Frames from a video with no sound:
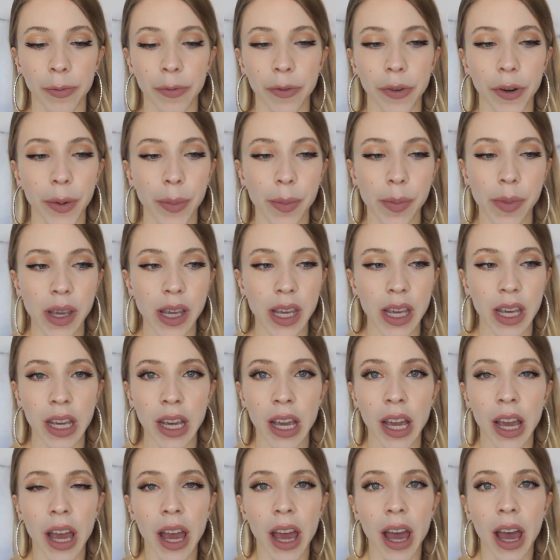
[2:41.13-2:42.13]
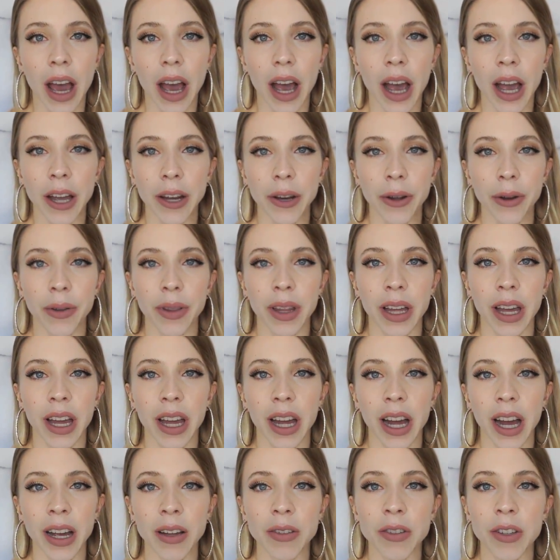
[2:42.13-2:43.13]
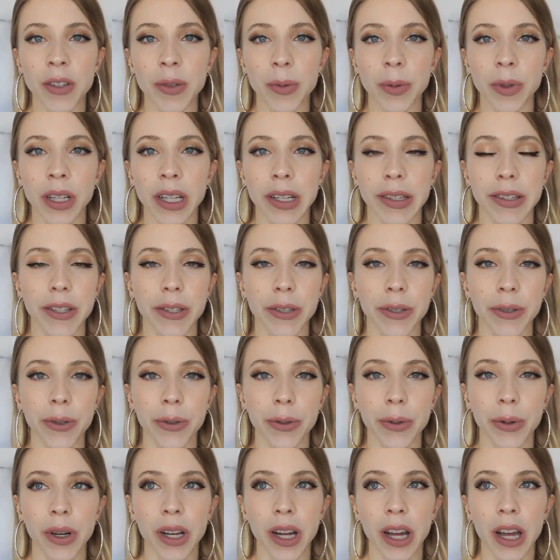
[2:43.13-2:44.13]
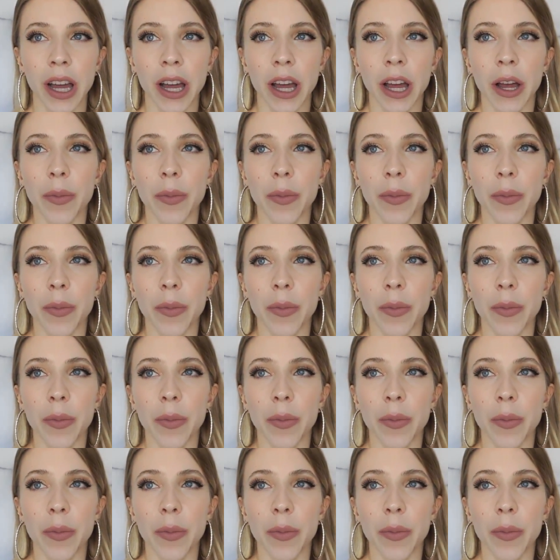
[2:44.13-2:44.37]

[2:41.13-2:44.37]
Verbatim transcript: For me, I know that I just wanted to